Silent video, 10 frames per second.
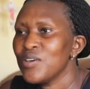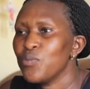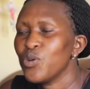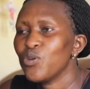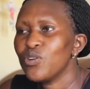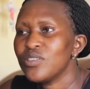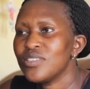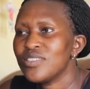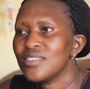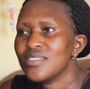Because
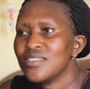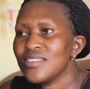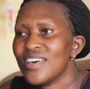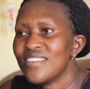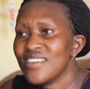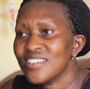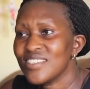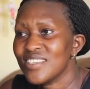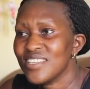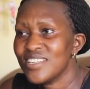the things
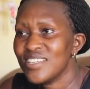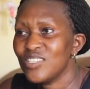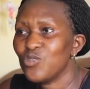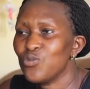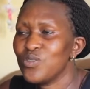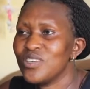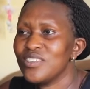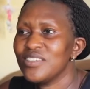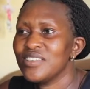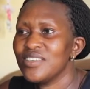he did to me,
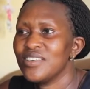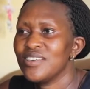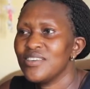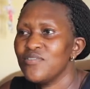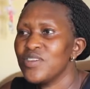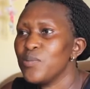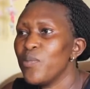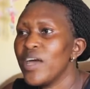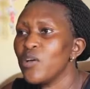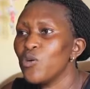even
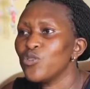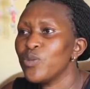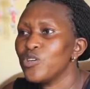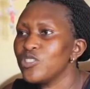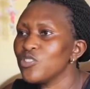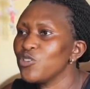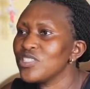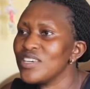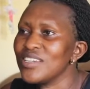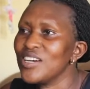my own biological
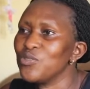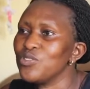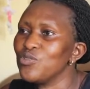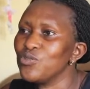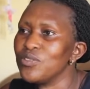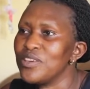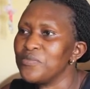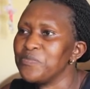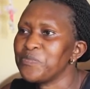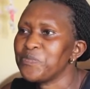son cannot do them.
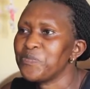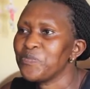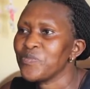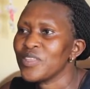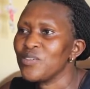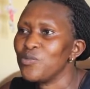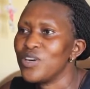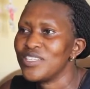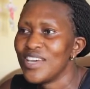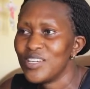He
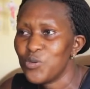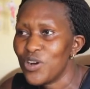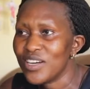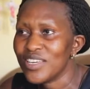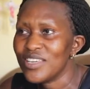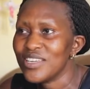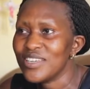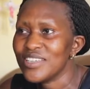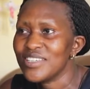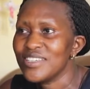was hardworking.